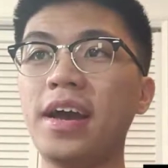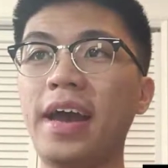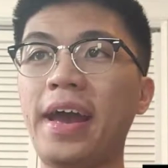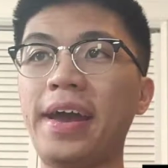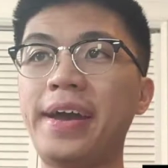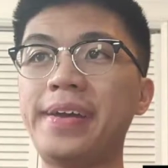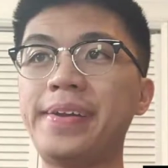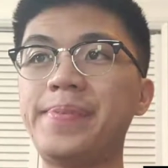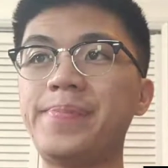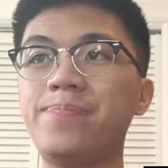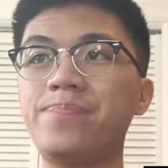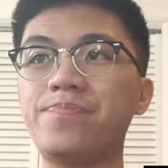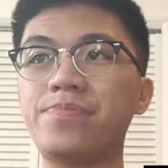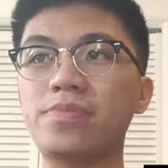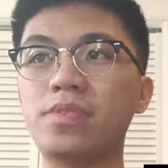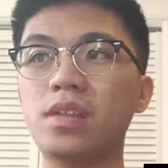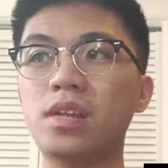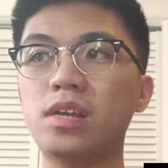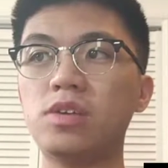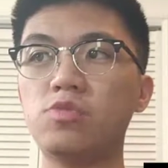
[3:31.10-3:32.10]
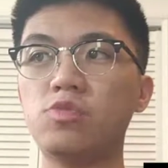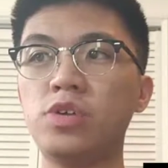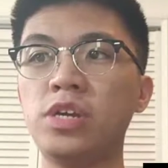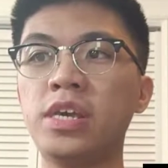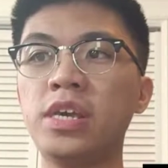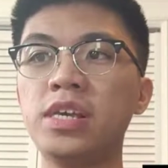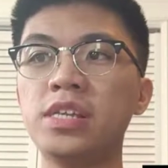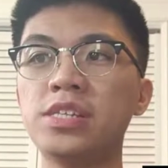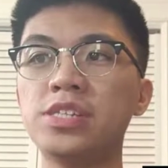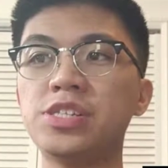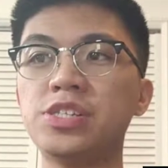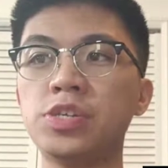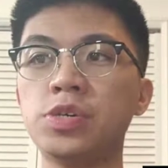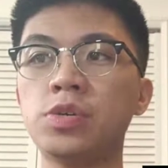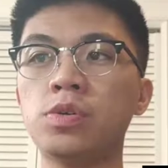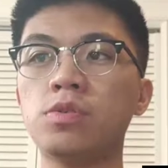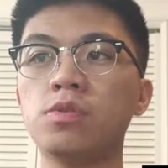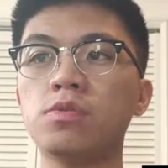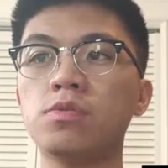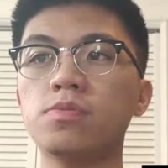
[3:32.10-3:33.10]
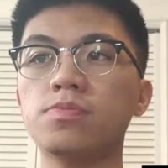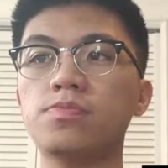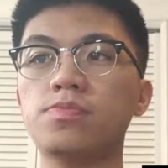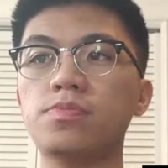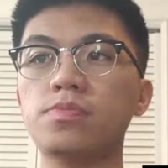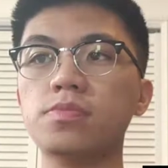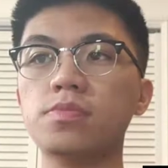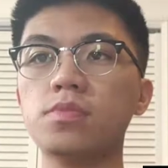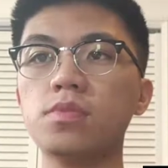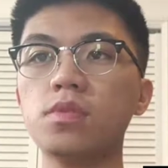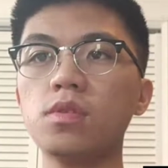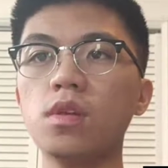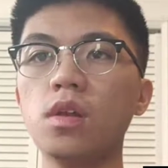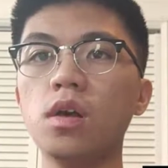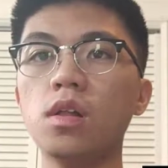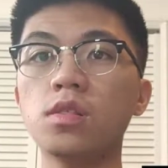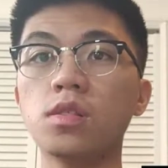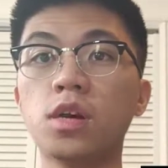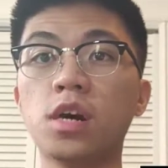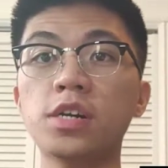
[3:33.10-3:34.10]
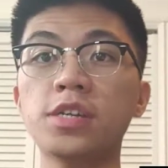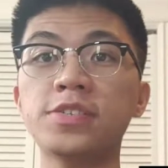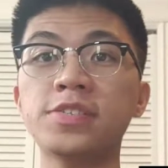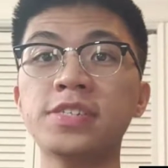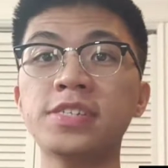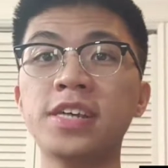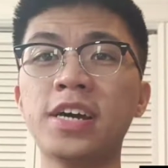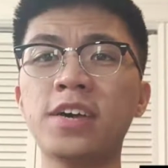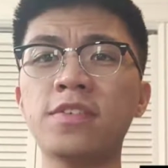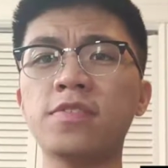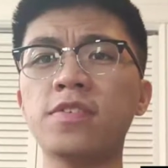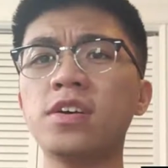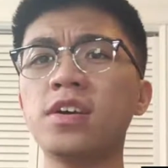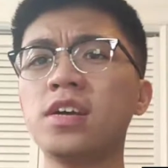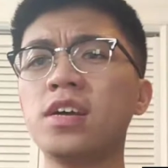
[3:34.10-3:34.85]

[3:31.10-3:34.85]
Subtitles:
and we can do a lot of stuff.